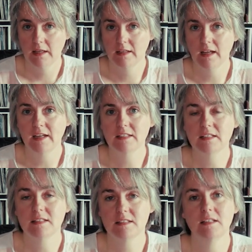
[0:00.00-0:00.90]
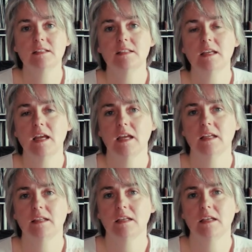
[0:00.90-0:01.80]
In
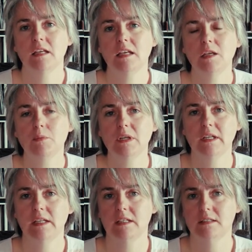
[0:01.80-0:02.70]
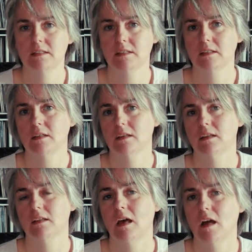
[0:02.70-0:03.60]
1968, he released
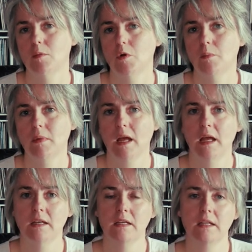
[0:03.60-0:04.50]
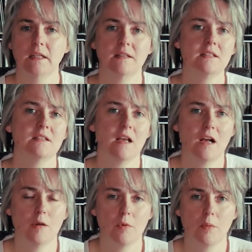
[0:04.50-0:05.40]
an album, and in this
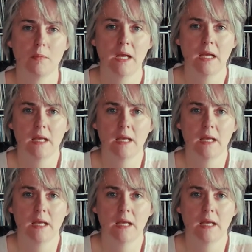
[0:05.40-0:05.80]
album,